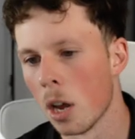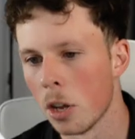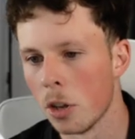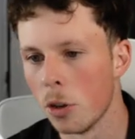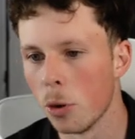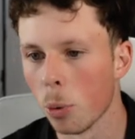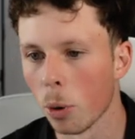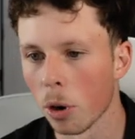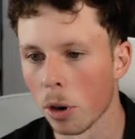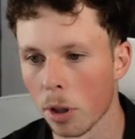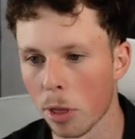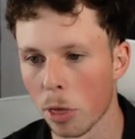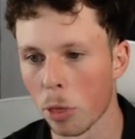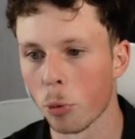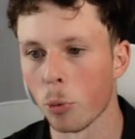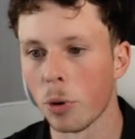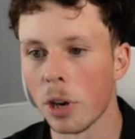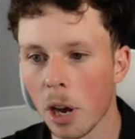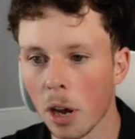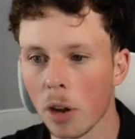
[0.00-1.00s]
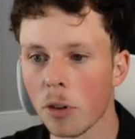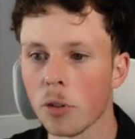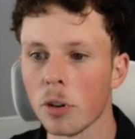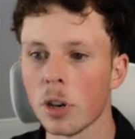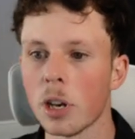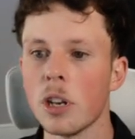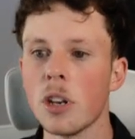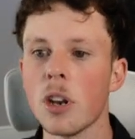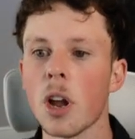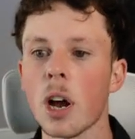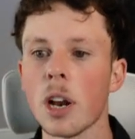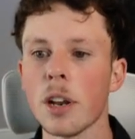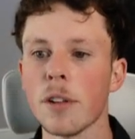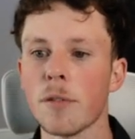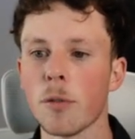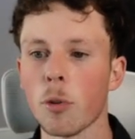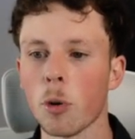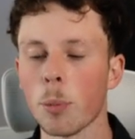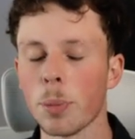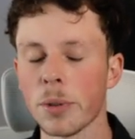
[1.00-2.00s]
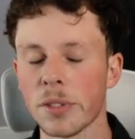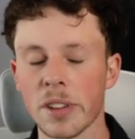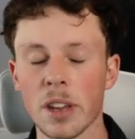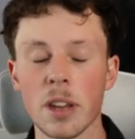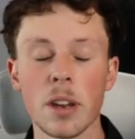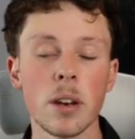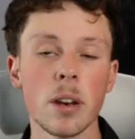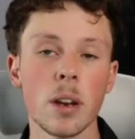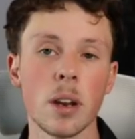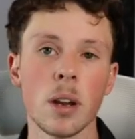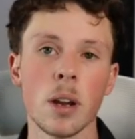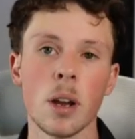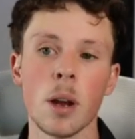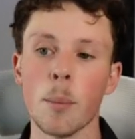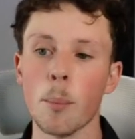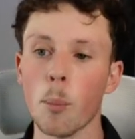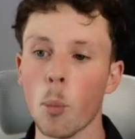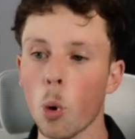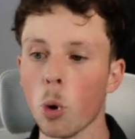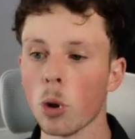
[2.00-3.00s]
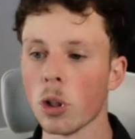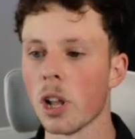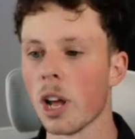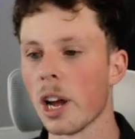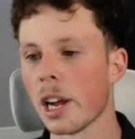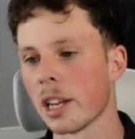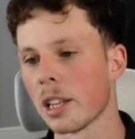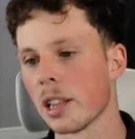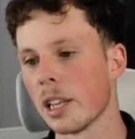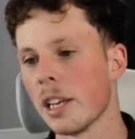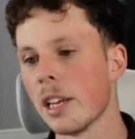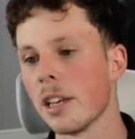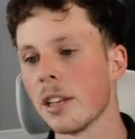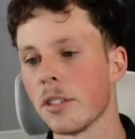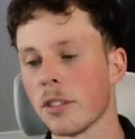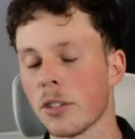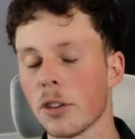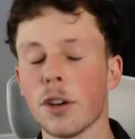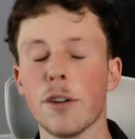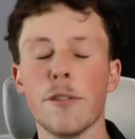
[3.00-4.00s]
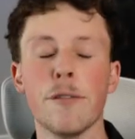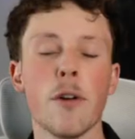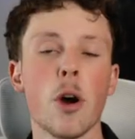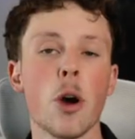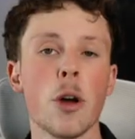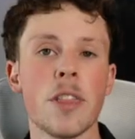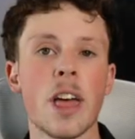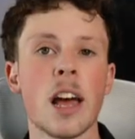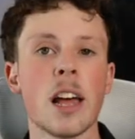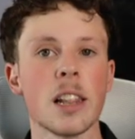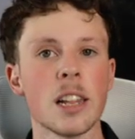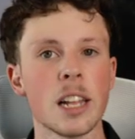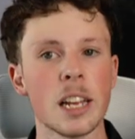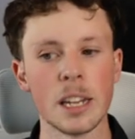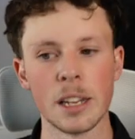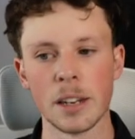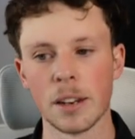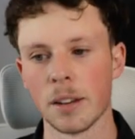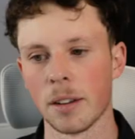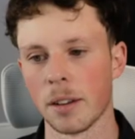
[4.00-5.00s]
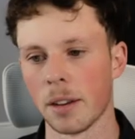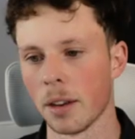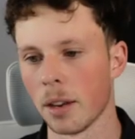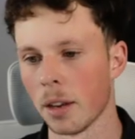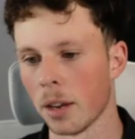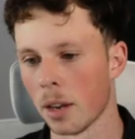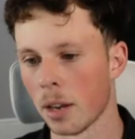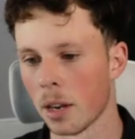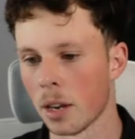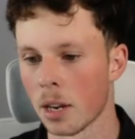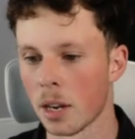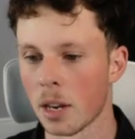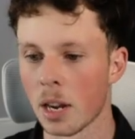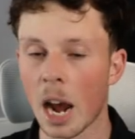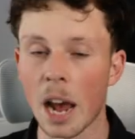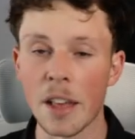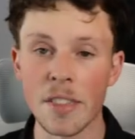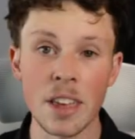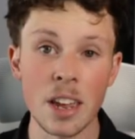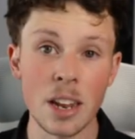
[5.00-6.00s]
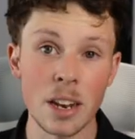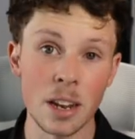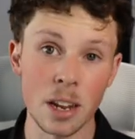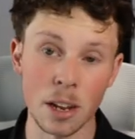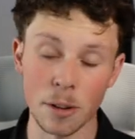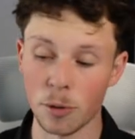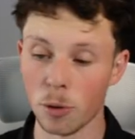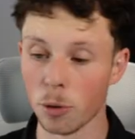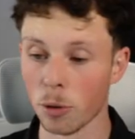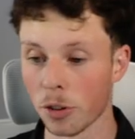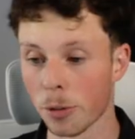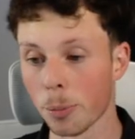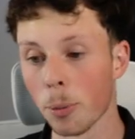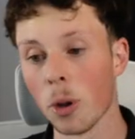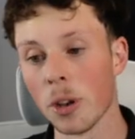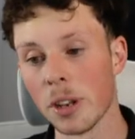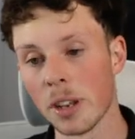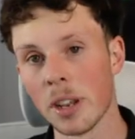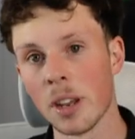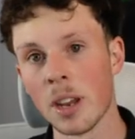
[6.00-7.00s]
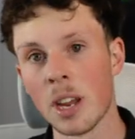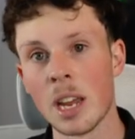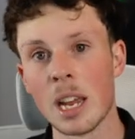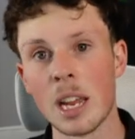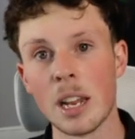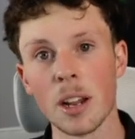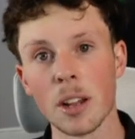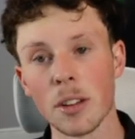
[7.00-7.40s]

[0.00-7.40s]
you are 394% more likely to convert that lead. And then if you respond in